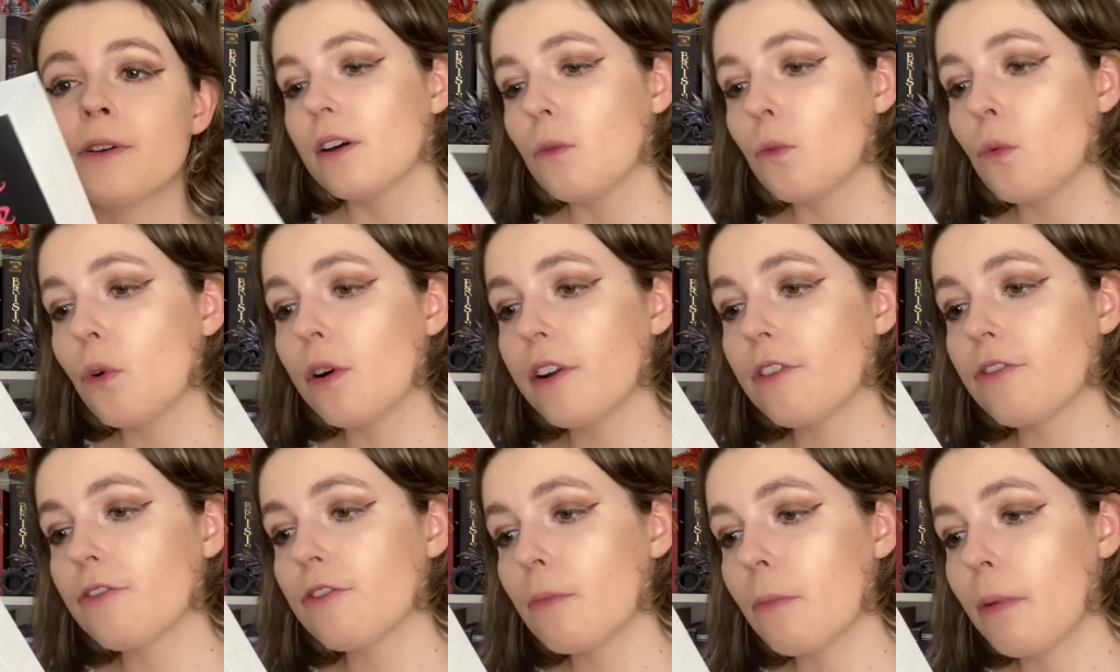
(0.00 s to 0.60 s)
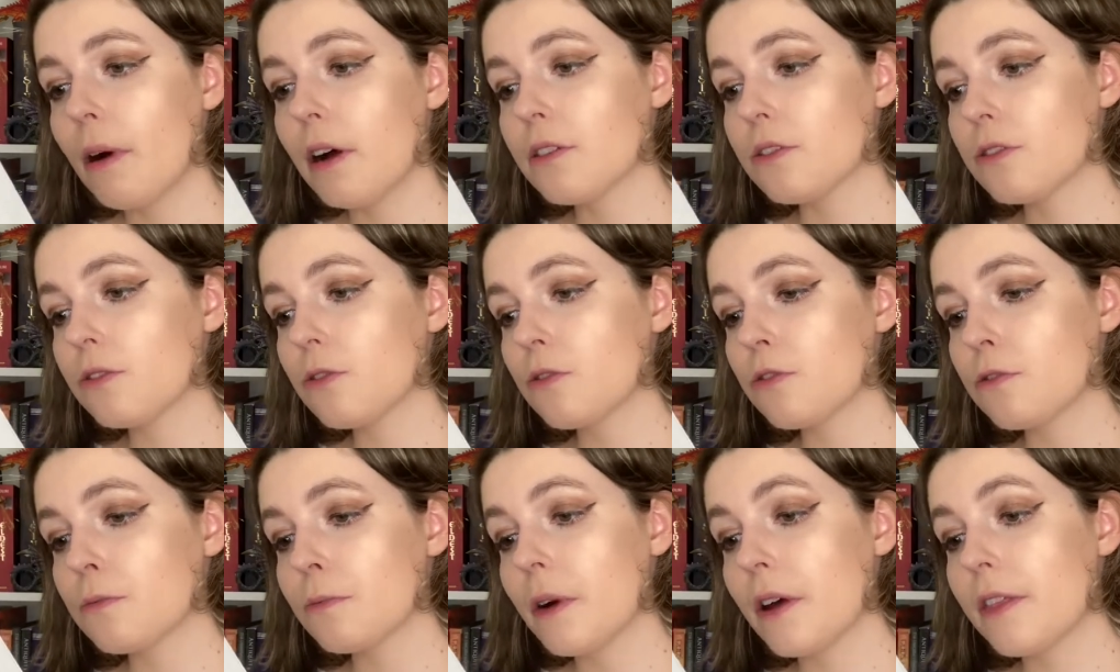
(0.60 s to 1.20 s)
What if
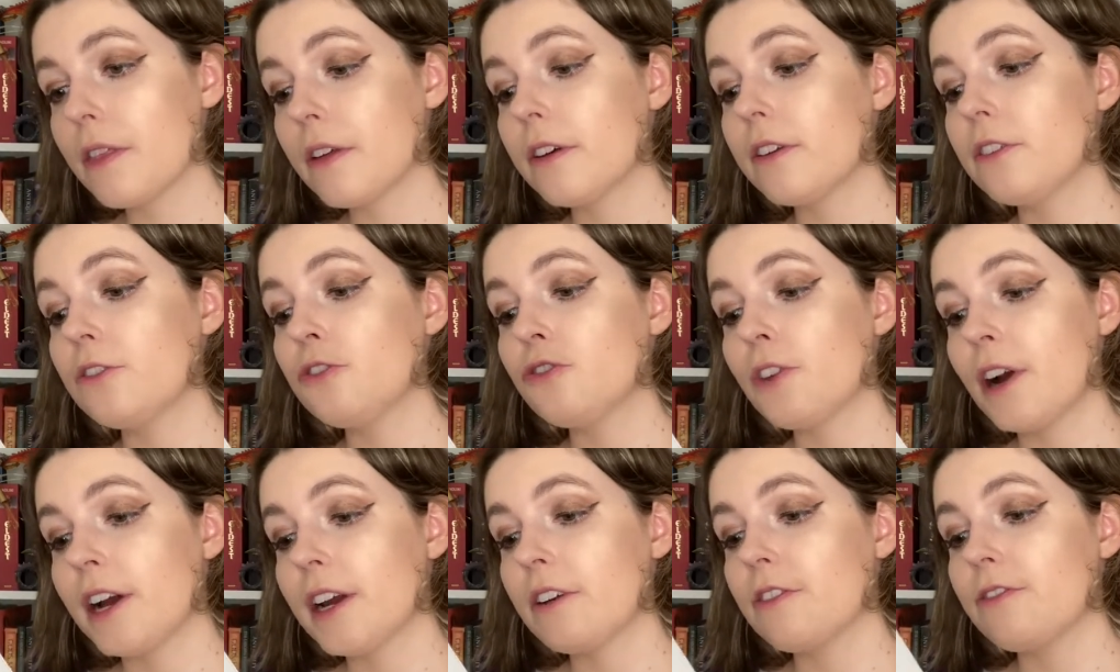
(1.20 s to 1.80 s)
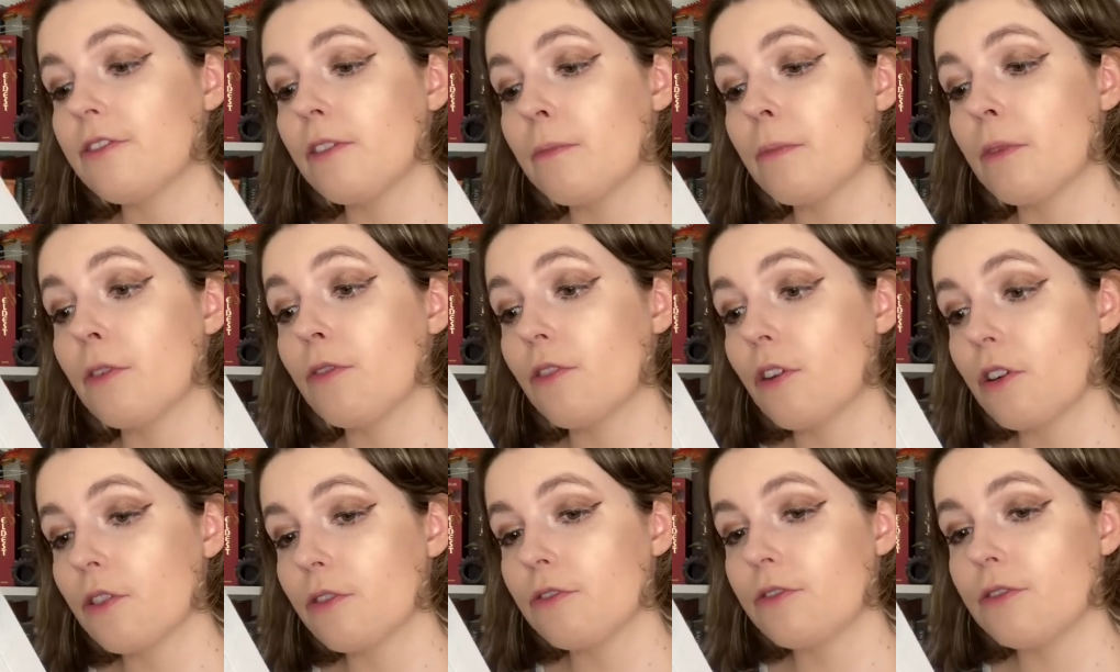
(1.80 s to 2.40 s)
Rapunzel's mother drank from the
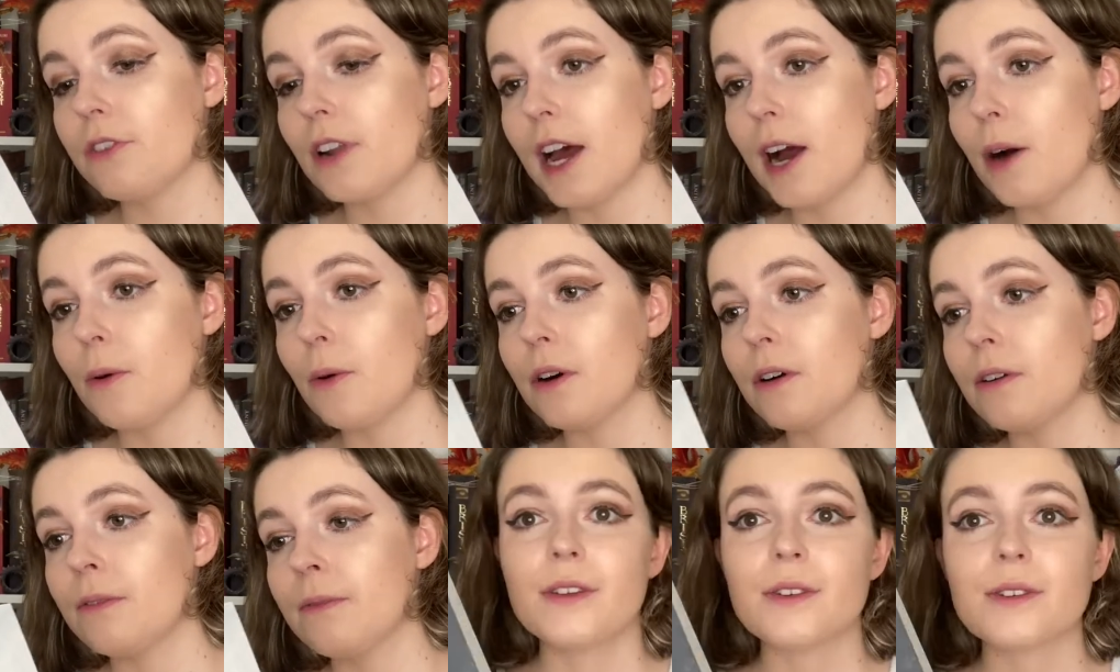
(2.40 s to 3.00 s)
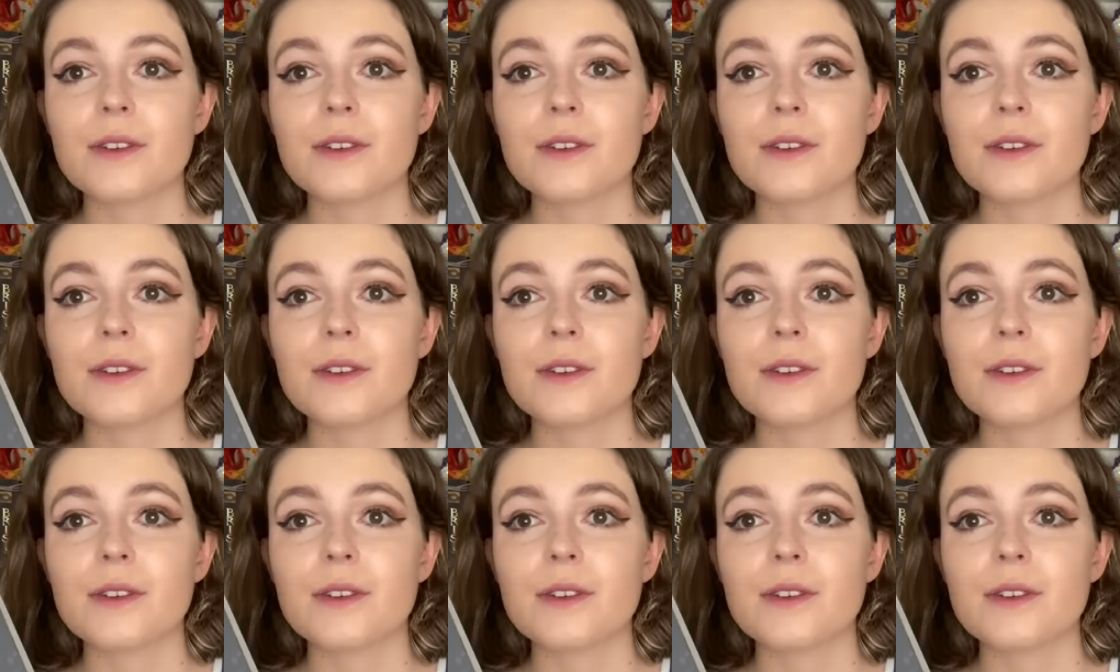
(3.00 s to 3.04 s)
wrong flower?